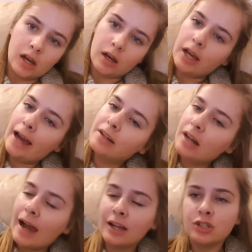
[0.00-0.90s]
I
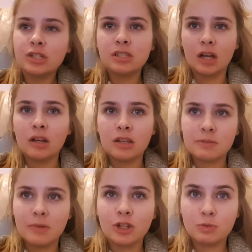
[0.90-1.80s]
hadn't actually done
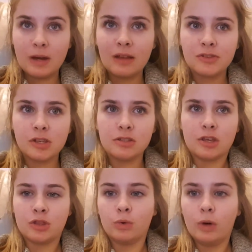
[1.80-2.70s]
as much maths as
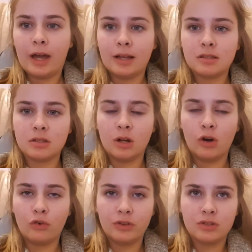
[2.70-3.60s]
I thought I had to start
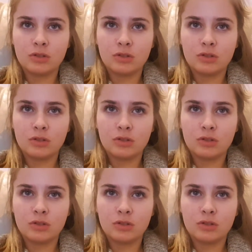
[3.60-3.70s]
off with,